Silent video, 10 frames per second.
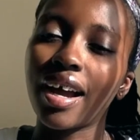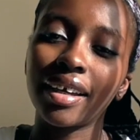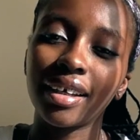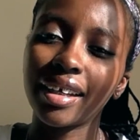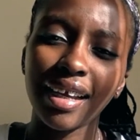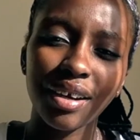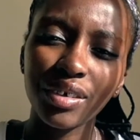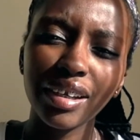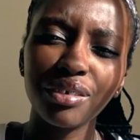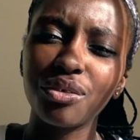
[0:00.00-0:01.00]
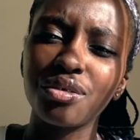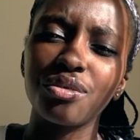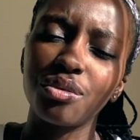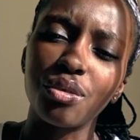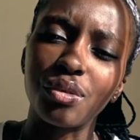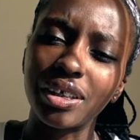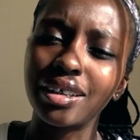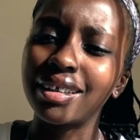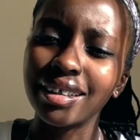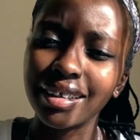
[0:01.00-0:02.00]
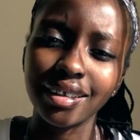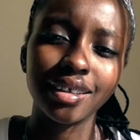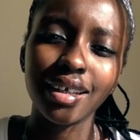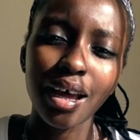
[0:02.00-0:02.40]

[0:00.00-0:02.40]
I really don't know what it is.